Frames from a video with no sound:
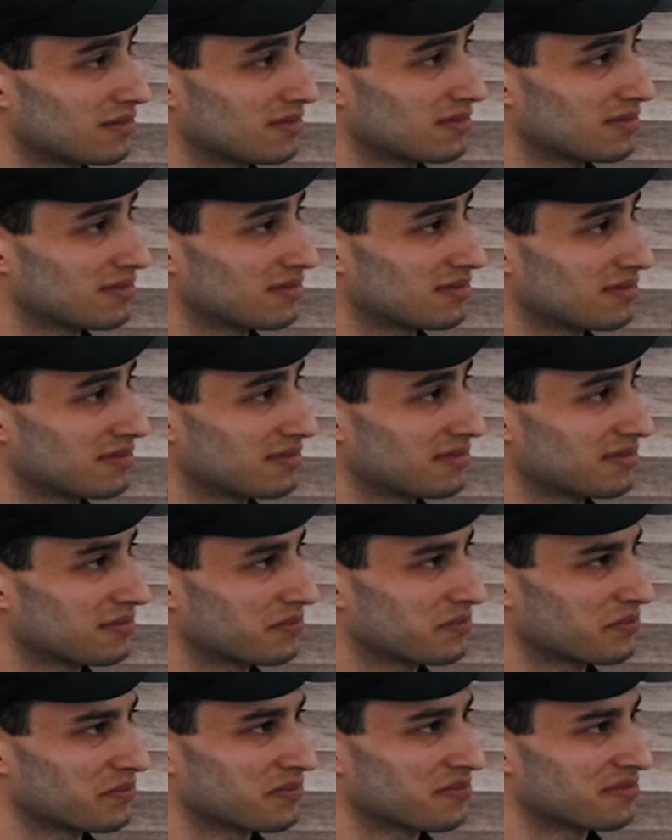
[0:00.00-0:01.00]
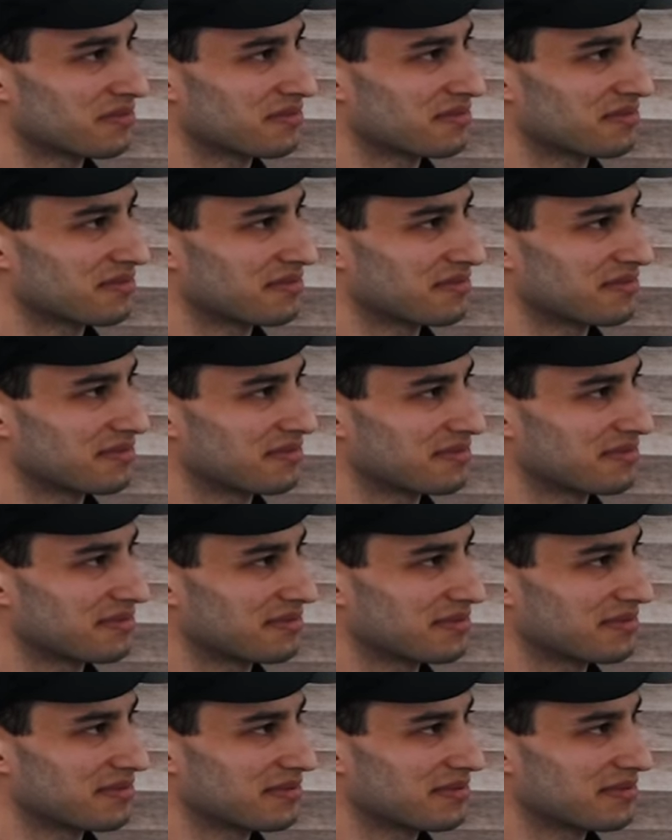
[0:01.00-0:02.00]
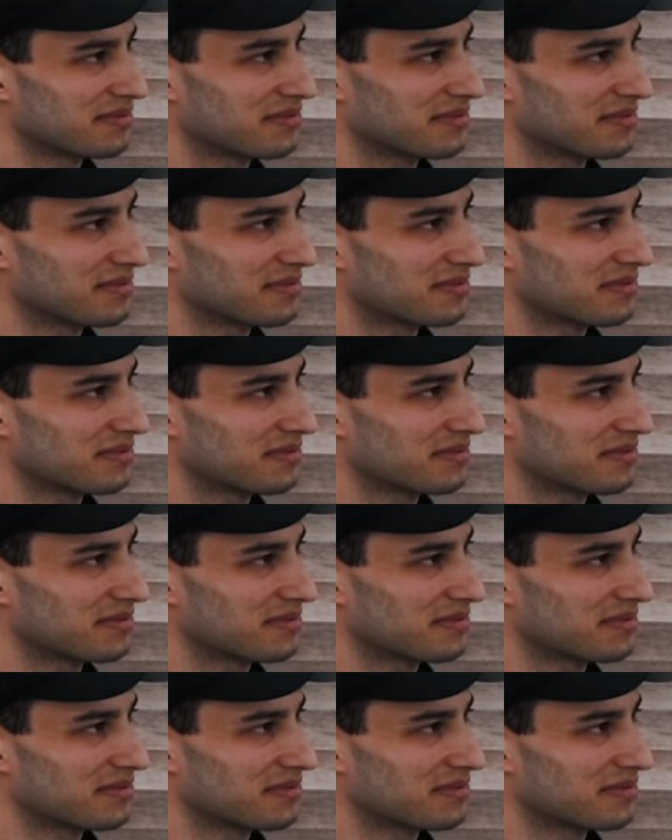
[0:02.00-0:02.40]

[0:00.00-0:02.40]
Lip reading: No words are spoken by the person on screen.